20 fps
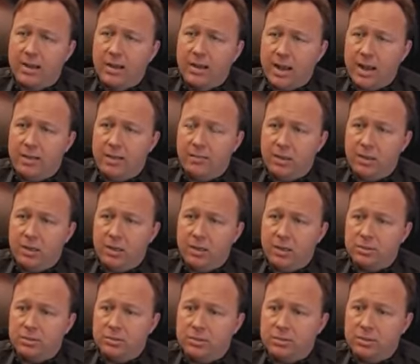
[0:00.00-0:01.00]
and the
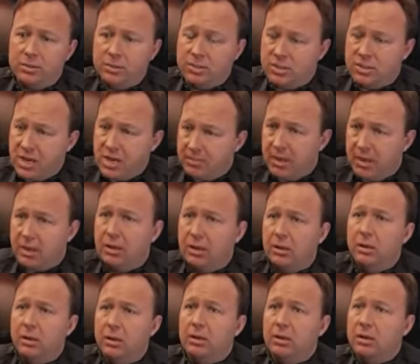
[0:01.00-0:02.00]
systemic,
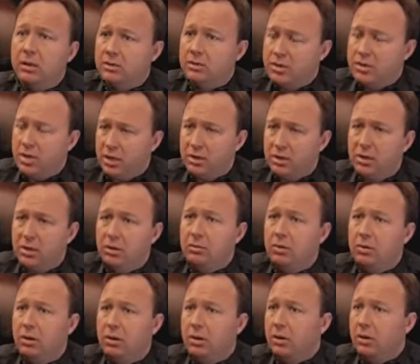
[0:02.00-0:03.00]
continued
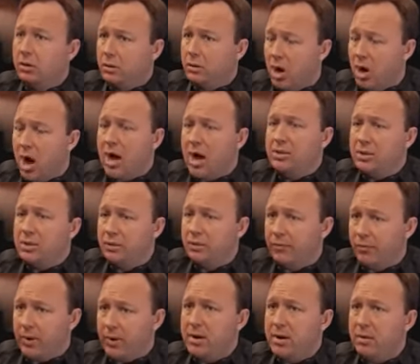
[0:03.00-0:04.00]
loss of
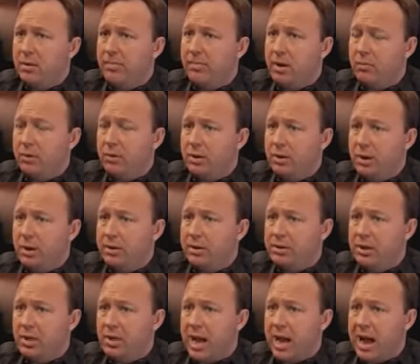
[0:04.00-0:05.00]
freedom that we
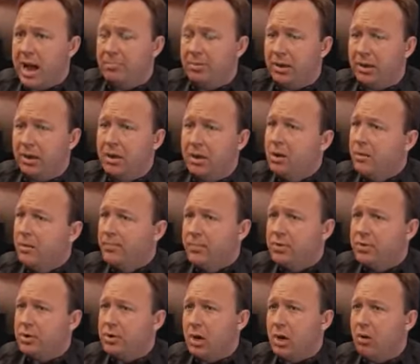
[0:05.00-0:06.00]
see happening.
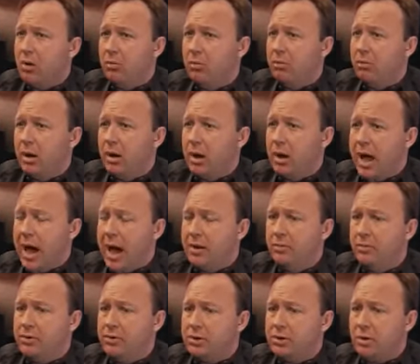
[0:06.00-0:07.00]
So I
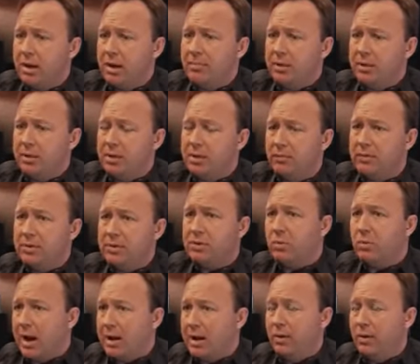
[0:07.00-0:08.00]
don't describe myself as a
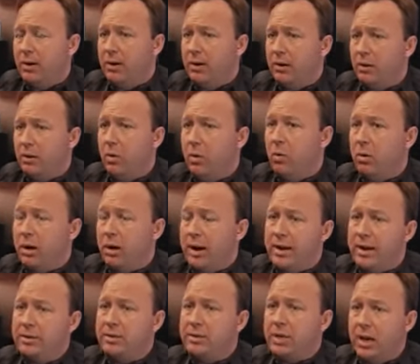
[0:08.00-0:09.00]
right-winger or
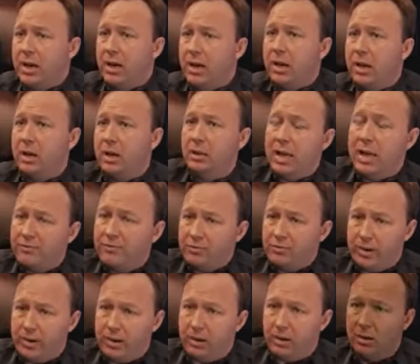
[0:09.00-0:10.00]
as a
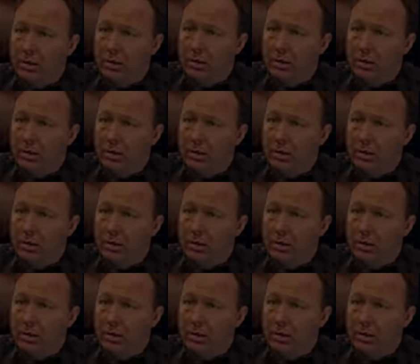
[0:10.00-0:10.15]
left-winger.